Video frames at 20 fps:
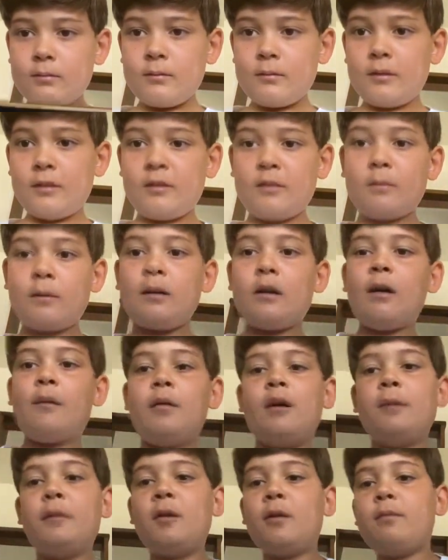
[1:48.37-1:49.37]
This is...
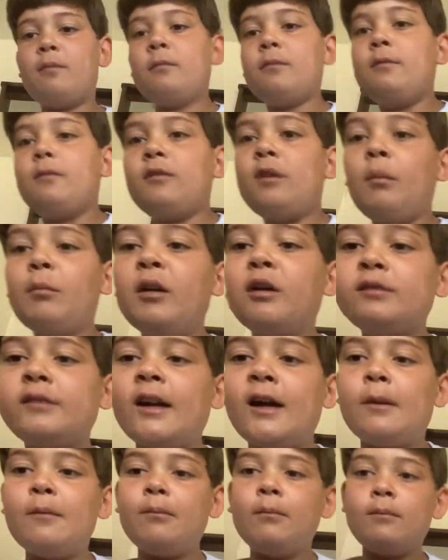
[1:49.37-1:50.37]
I'm going to... Thumbnail
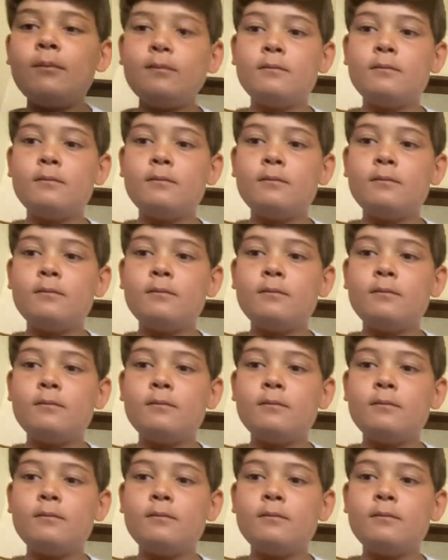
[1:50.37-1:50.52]
time.